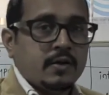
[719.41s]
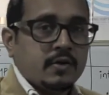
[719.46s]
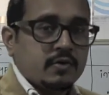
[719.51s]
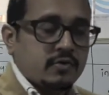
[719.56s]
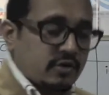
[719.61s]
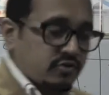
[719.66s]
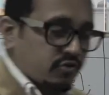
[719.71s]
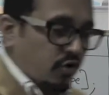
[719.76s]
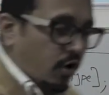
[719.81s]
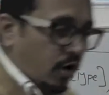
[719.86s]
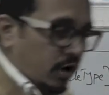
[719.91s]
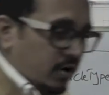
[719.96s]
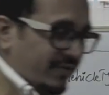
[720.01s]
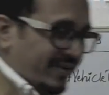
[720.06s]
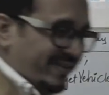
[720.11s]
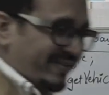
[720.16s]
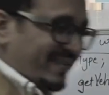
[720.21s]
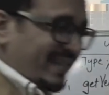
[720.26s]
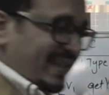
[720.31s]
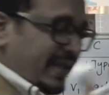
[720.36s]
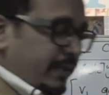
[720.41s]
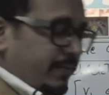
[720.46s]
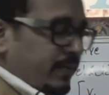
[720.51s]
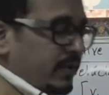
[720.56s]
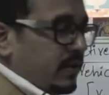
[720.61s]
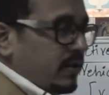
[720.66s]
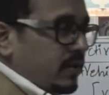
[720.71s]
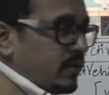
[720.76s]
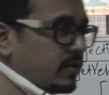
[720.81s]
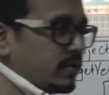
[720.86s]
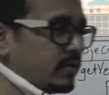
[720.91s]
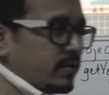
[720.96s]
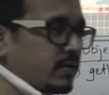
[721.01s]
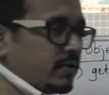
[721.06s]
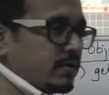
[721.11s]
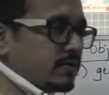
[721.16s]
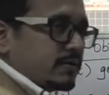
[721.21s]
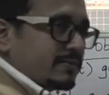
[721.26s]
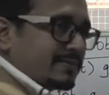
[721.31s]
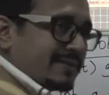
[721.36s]
So it's always label,
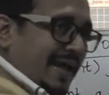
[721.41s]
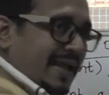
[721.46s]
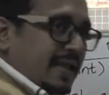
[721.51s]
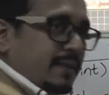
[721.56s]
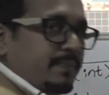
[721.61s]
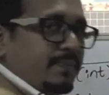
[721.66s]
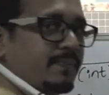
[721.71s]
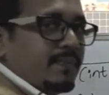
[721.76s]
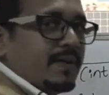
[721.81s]
type